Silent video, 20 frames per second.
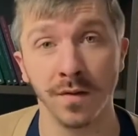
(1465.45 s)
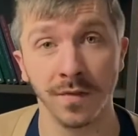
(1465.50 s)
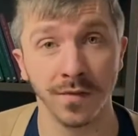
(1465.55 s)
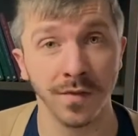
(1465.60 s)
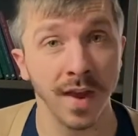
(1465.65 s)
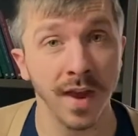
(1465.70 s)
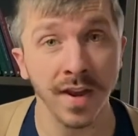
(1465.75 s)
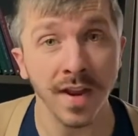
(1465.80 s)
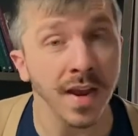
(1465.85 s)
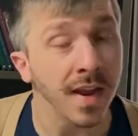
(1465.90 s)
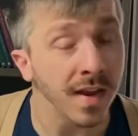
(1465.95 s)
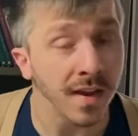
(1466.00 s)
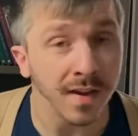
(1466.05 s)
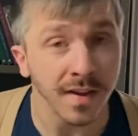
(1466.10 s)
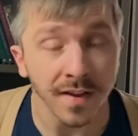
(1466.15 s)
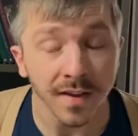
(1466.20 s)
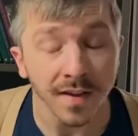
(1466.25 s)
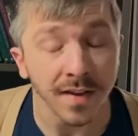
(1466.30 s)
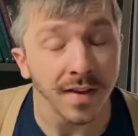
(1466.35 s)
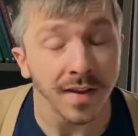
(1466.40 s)
as any
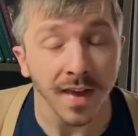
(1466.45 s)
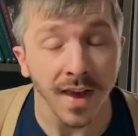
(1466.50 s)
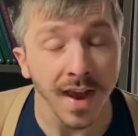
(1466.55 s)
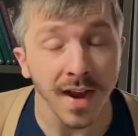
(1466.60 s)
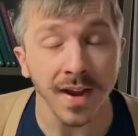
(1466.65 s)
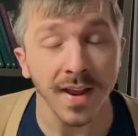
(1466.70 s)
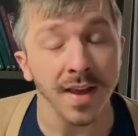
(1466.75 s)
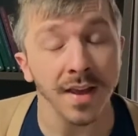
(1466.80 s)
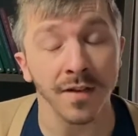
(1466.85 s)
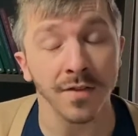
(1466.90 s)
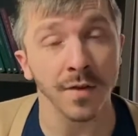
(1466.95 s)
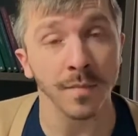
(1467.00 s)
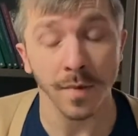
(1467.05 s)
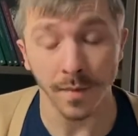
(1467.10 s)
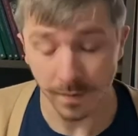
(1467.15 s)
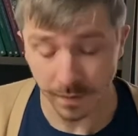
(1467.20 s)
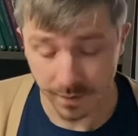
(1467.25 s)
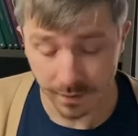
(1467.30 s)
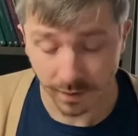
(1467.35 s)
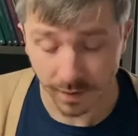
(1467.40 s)
other
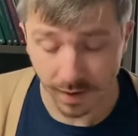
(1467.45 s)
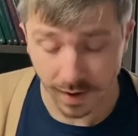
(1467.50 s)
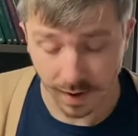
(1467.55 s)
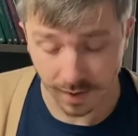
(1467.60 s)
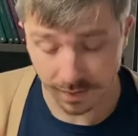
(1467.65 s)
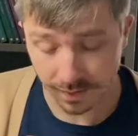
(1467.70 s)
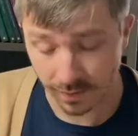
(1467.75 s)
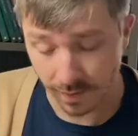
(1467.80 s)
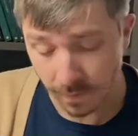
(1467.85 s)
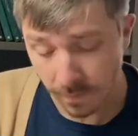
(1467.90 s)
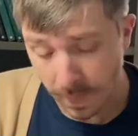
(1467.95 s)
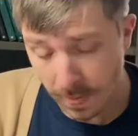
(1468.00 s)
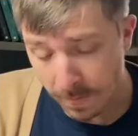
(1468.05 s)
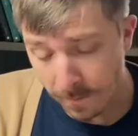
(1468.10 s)
biblical author.